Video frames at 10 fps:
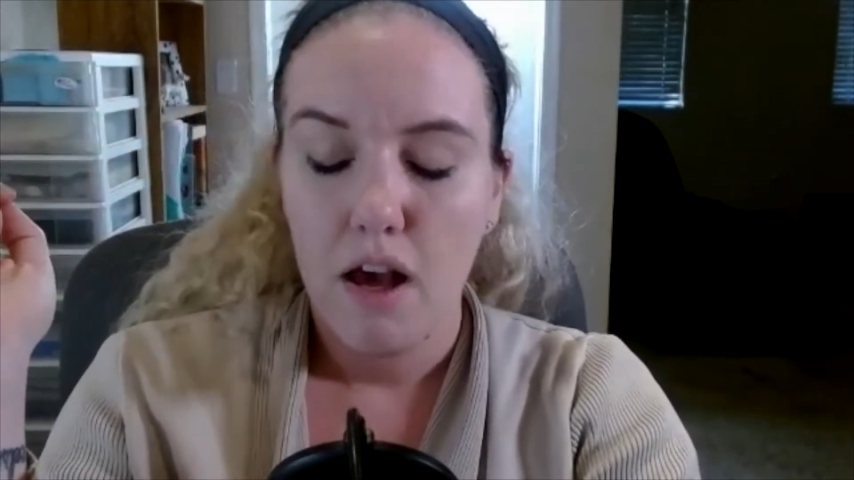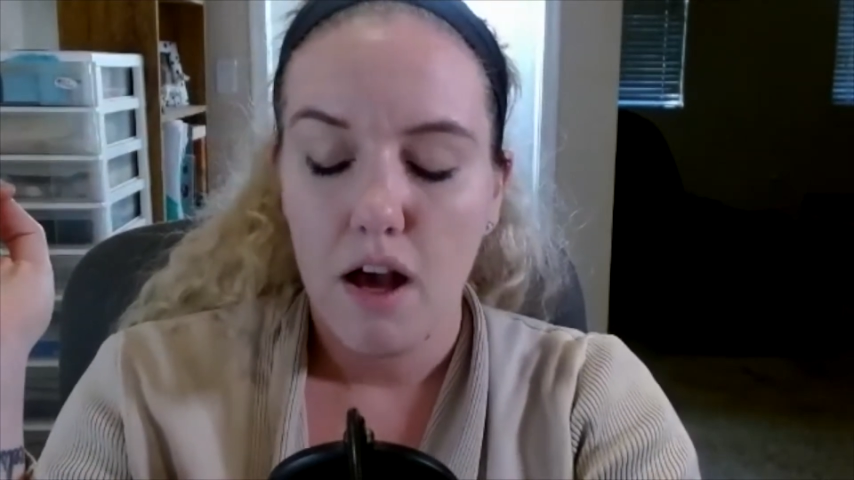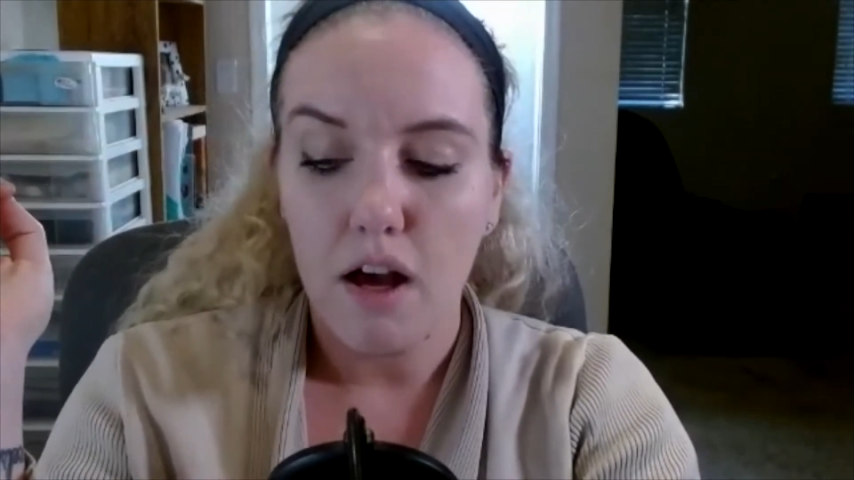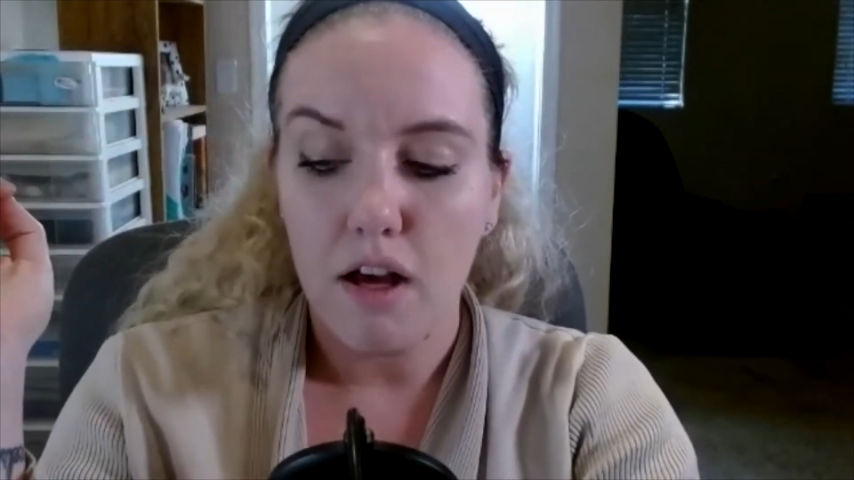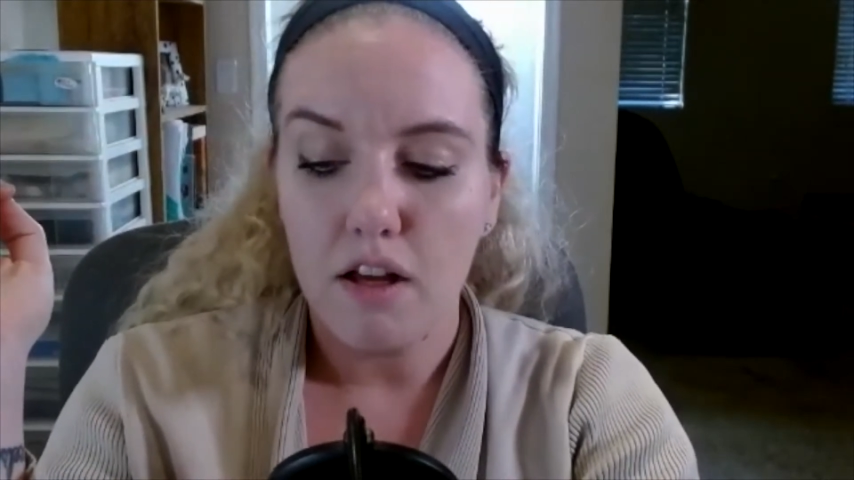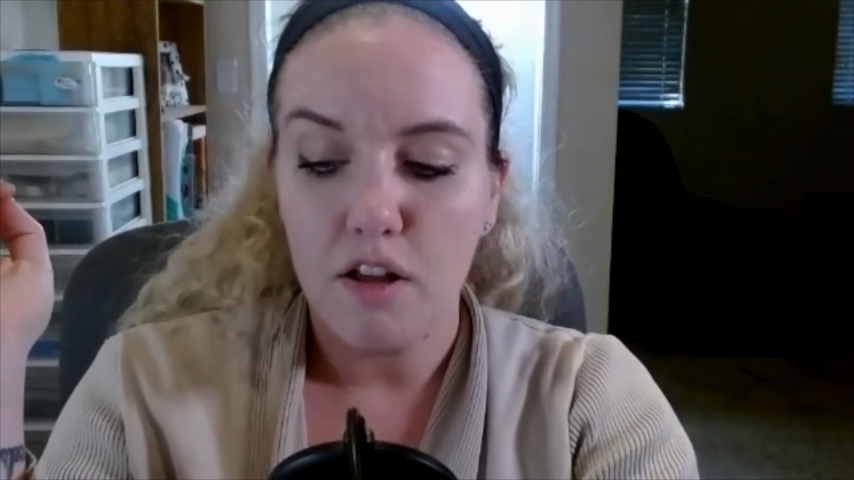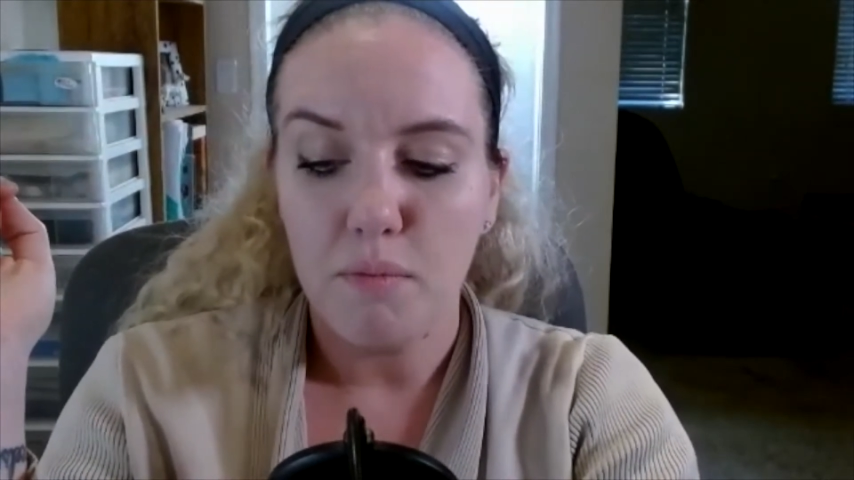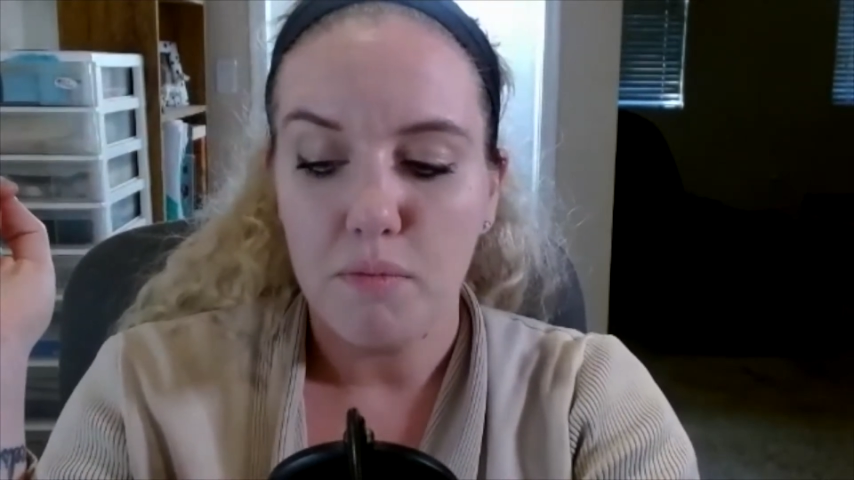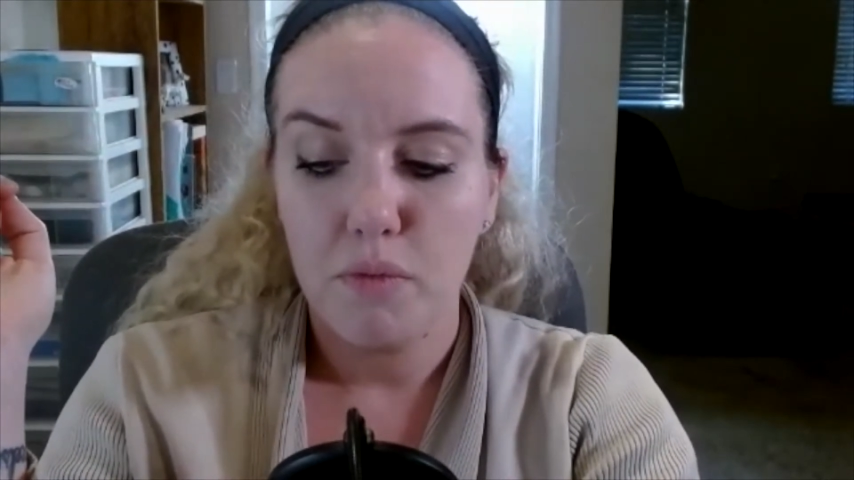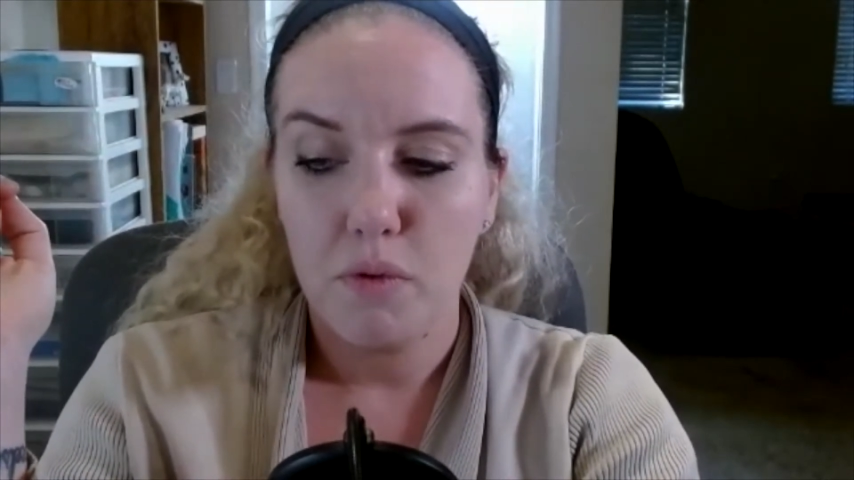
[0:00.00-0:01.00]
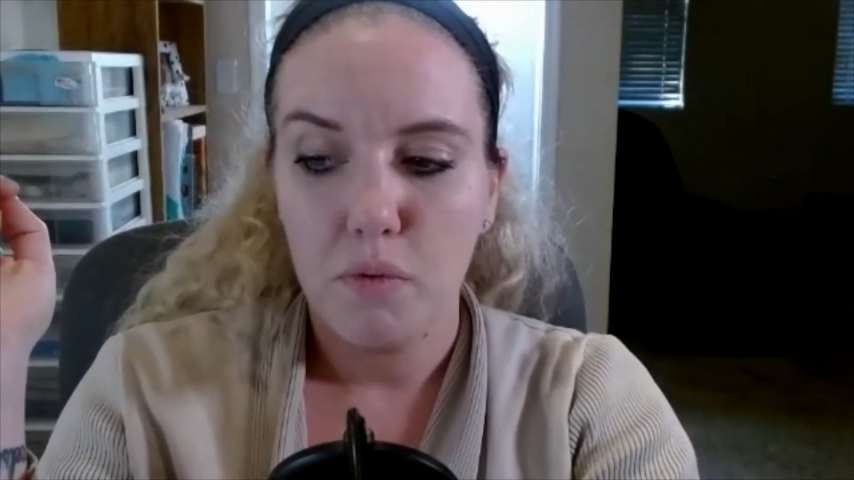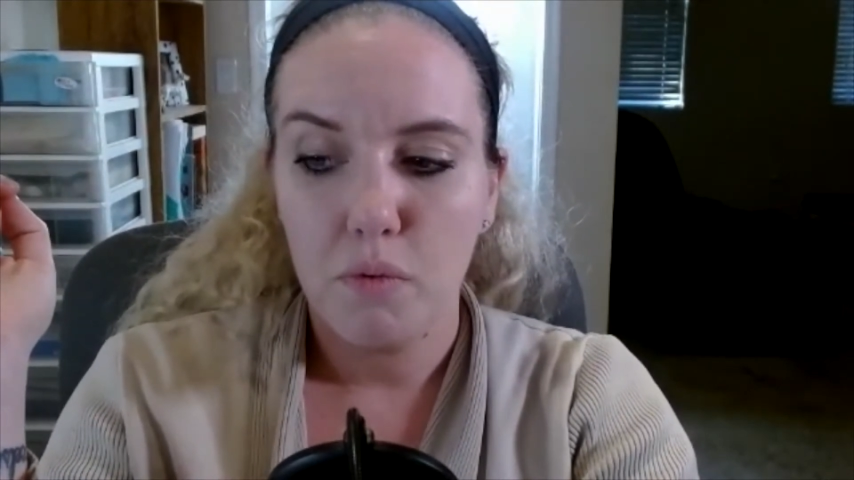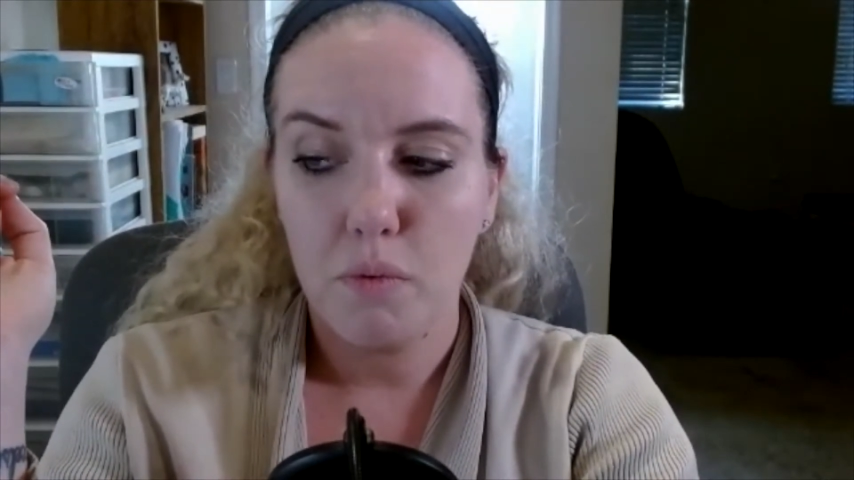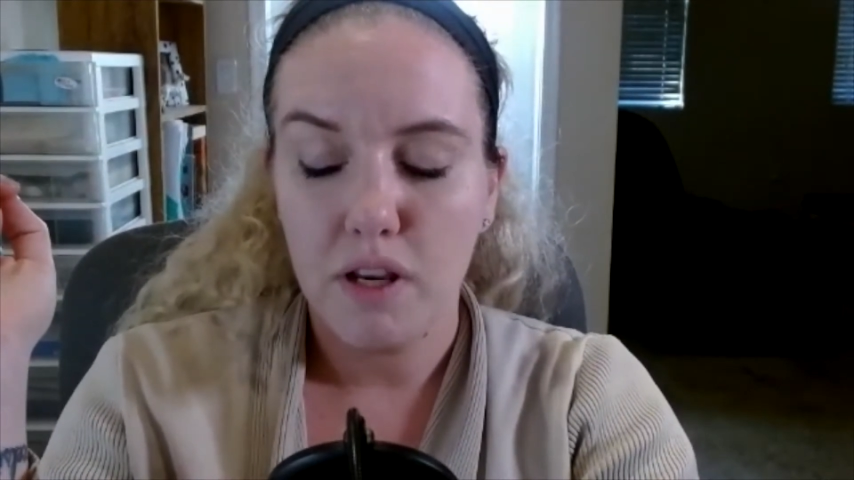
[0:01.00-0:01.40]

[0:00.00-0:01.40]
When